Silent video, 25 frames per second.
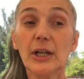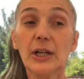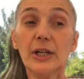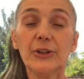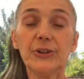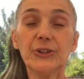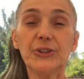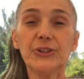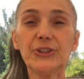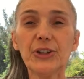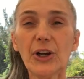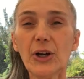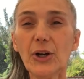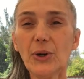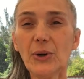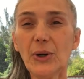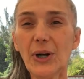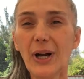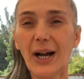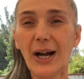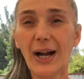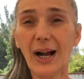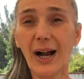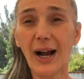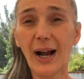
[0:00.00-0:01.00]
So
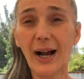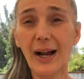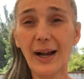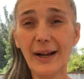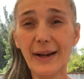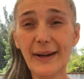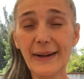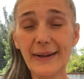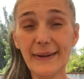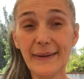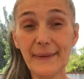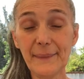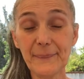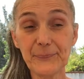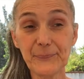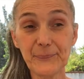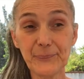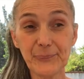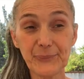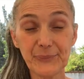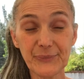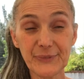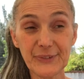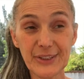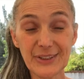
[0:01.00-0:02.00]
I
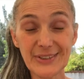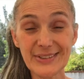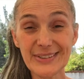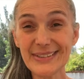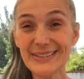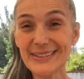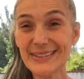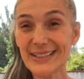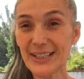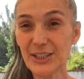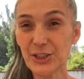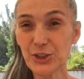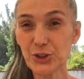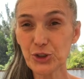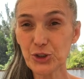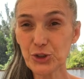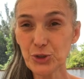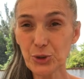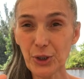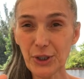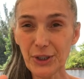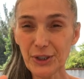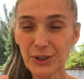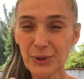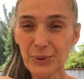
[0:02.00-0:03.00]
this is a
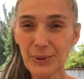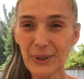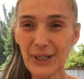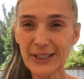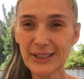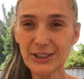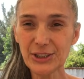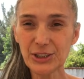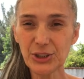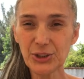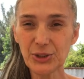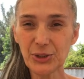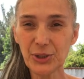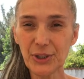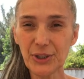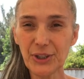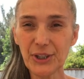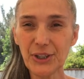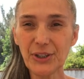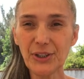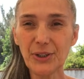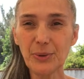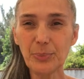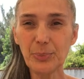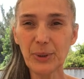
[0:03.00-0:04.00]
short, quick
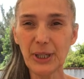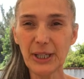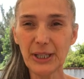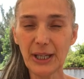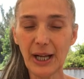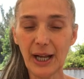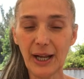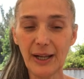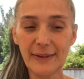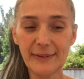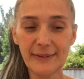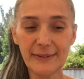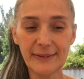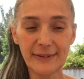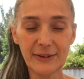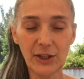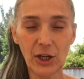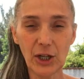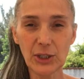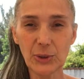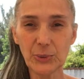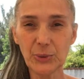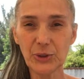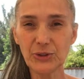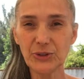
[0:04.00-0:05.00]
tutorial, but I
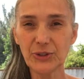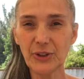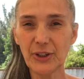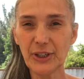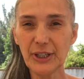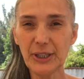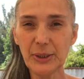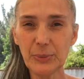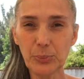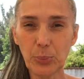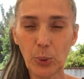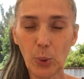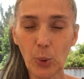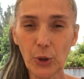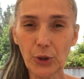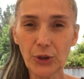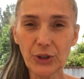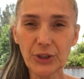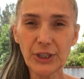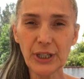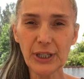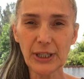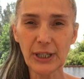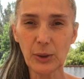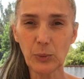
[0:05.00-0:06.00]
thought it was very
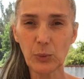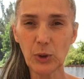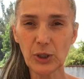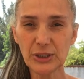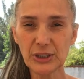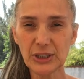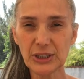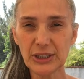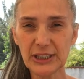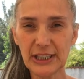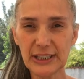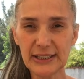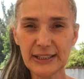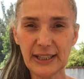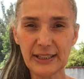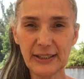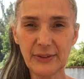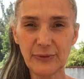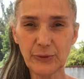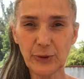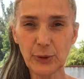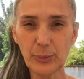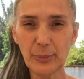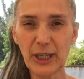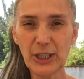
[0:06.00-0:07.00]
important and I wanted to get that
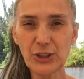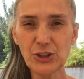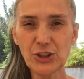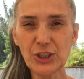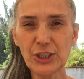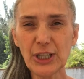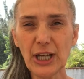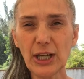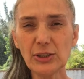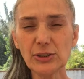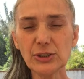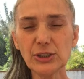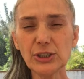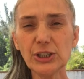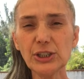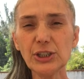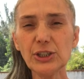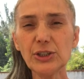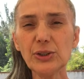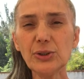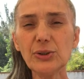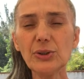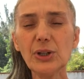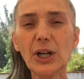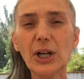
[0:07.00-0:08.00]
information out to
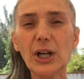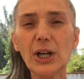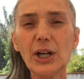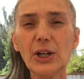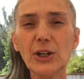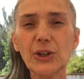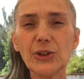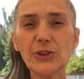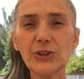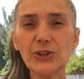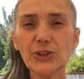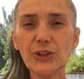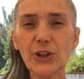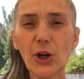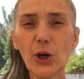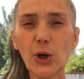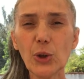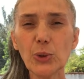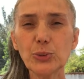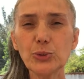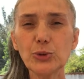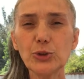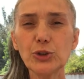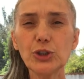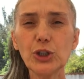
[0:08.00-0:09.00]
you.
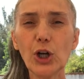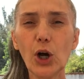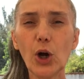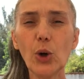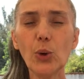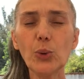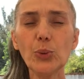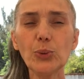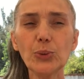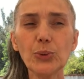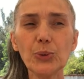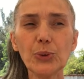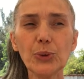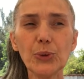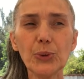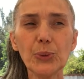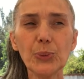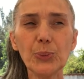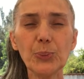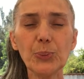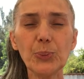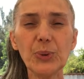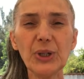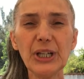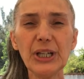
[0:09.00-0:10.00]
So don't
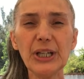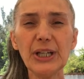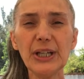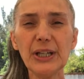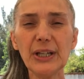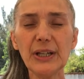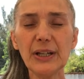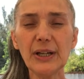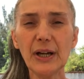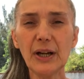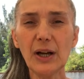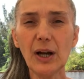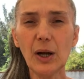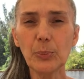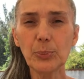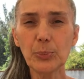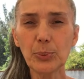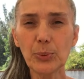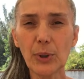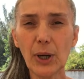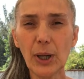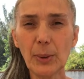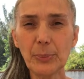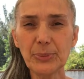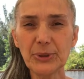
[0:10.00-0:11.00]
be
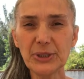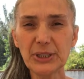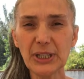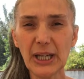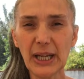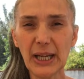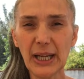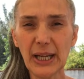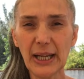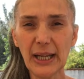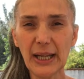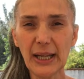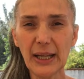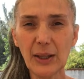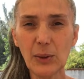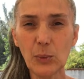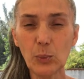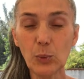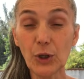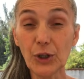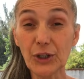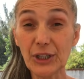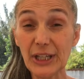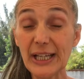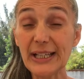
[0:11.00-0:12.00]
abrupt.
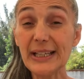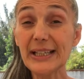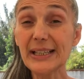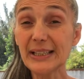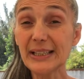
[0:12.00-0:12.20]
We're getting